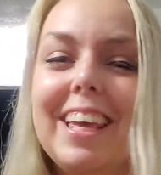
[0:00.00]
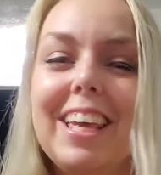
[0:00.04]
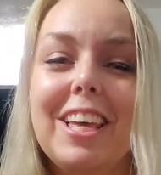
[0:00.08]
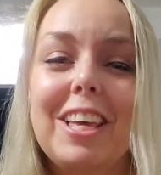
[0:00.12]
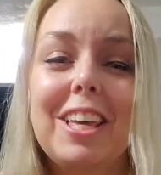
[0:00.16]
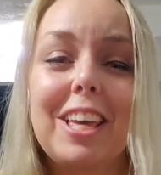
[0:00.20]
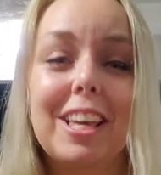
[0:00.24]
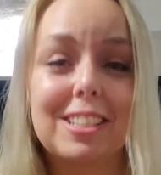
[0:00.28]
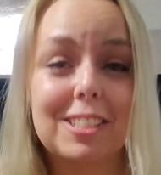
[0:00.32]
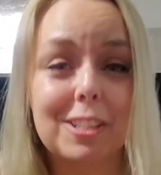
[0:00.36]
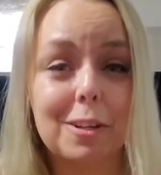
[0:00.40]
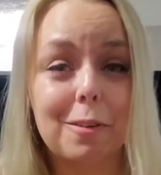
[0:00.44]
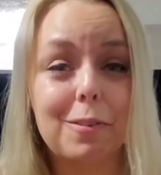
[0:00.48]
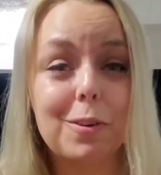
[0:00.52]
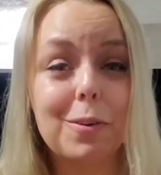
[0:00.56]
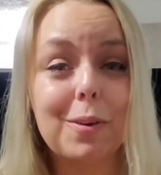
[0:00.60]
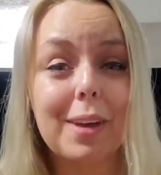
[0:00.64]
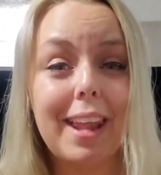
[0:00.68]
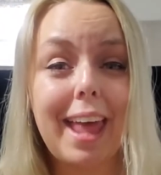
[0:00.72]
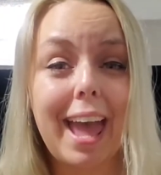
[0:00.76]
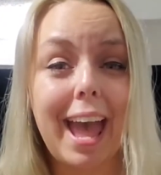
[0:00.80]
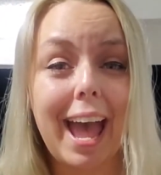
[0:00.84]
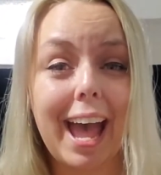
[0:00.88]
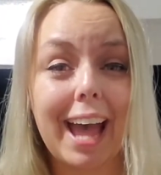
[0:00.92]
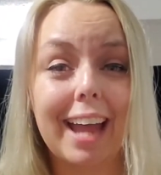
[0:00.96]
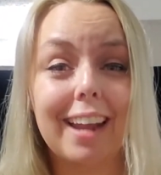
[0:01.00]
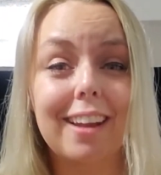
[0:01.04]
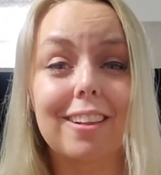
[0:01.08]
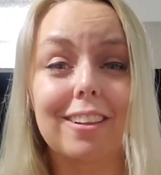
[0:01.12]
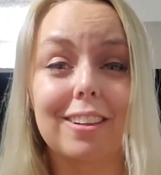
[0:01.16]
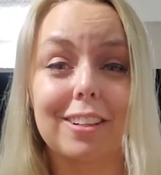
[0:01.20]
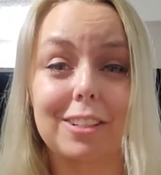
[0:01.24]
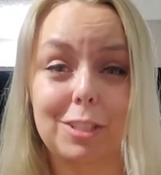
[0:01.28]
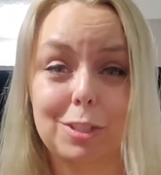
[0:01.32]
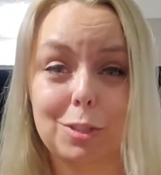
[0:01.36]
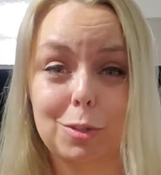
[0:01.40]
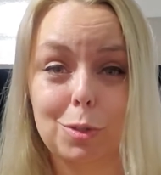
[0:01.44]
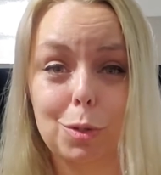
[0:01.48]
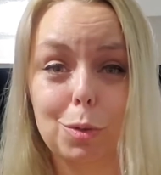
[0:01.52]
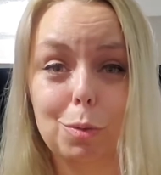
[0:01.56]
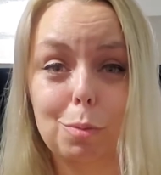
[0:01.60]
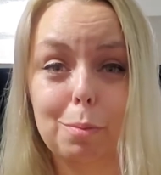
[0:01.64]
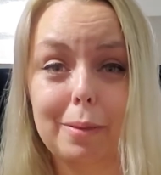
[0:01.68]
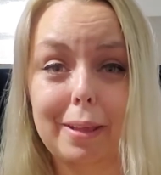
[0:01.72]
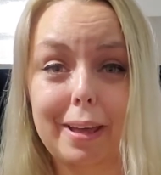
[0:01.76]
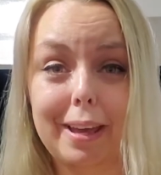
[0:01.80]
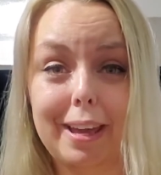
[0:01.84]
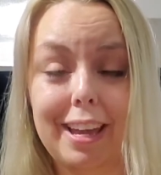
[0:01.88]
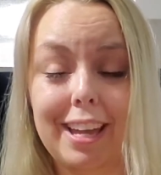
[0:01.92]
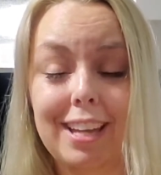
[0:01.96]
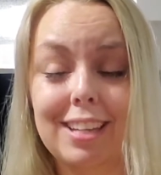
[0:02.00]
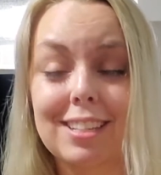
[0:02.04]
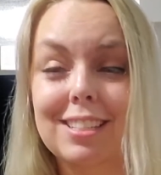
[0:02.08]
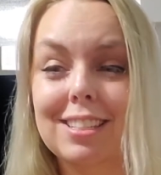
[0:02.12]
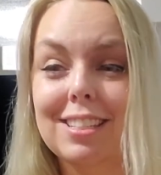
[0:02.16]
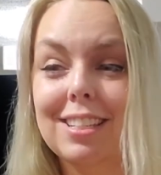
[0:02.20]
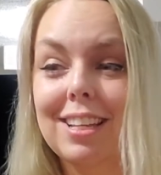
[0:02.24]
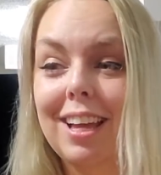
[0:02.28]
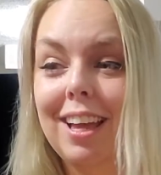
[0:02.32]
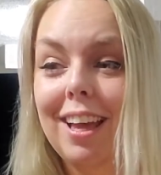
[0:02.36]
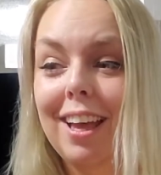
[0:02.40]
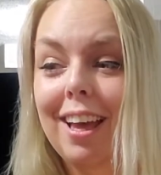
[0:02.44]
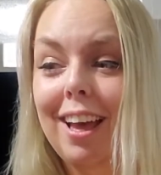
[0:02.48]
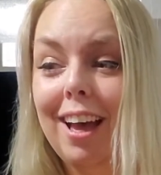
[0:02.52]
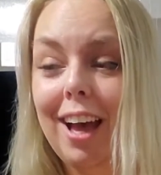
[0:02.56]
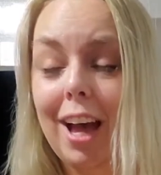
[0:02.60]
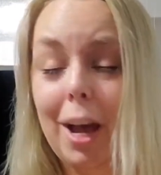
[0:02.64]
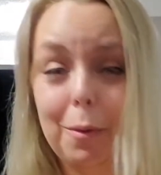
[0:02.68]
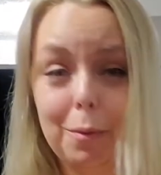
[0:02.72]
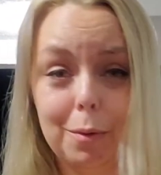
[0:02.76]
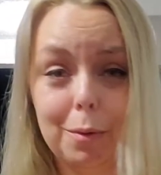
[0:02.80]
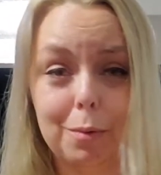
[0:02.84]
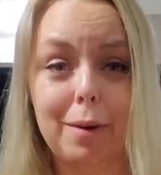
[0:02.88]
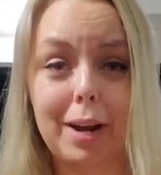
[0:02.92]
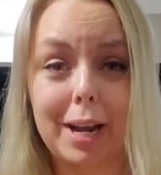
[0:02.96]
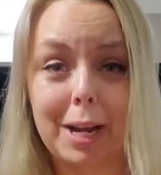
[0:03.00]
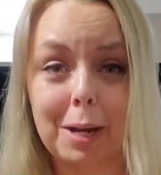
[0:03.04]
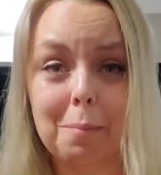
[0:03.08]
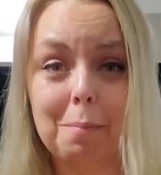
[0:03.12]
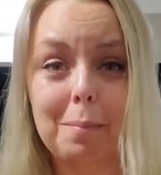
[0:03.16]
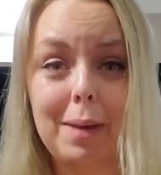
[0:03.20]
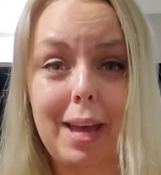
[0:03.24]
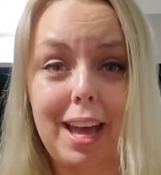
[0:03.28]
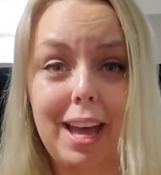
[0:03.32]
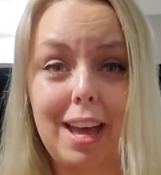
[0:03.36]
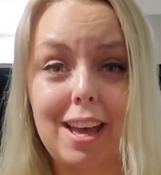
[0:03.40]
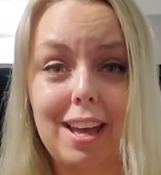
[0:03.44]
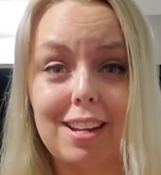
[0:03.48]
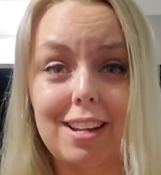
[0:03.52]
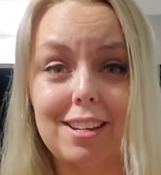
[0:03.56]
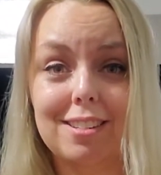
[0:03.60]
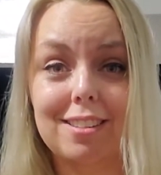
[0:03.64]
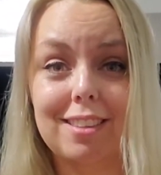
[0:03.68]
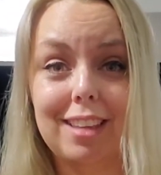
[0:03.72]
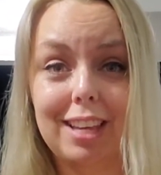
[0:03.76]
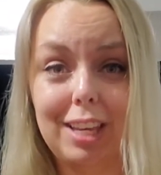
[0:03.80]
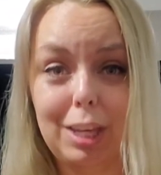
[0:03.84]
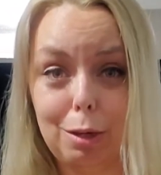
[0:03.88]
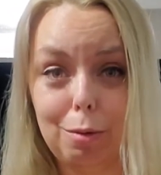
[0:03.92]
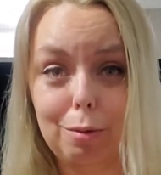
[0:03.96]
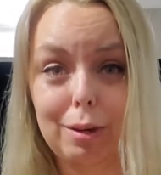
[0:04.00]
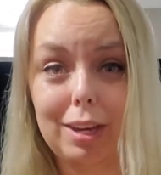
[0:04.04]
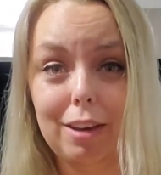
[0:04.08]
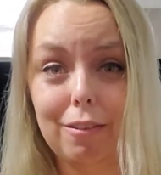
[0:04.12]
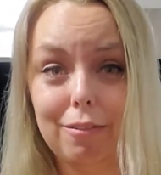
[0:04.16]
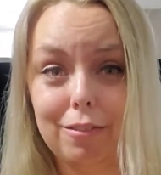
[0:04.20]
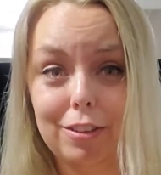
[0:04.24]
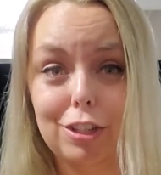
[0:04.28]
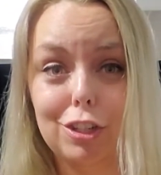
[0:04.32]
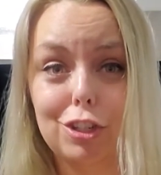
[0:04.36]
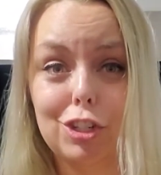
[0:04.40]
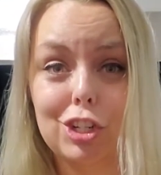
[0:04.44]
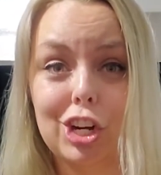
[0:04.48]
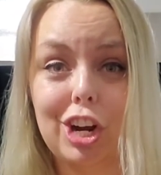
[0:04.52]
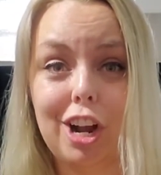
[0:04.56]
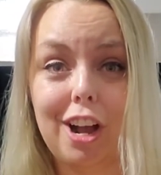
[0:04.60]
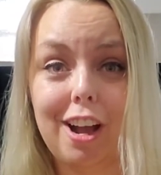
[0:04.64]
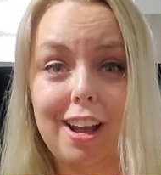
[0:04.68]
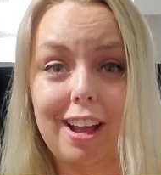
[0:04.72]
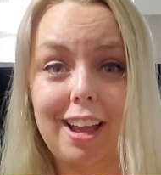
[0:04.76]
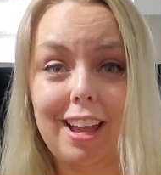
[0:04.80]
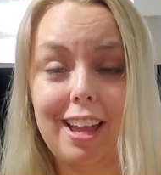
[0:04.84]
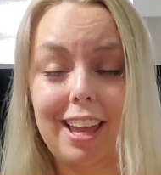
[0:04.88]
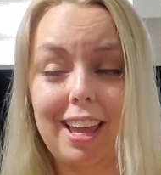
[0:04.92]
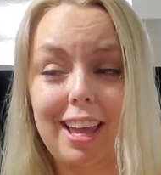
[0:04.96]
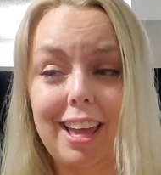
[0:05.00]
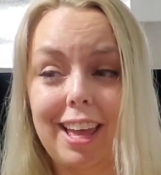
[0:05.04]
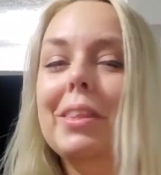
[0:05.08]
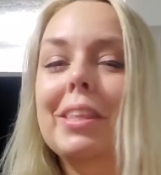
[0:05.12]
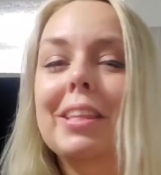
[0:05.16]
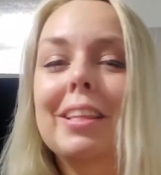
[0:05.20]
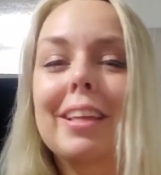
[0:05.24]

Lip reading: So if you can handle a strobe light, I would recommend that you give it a try.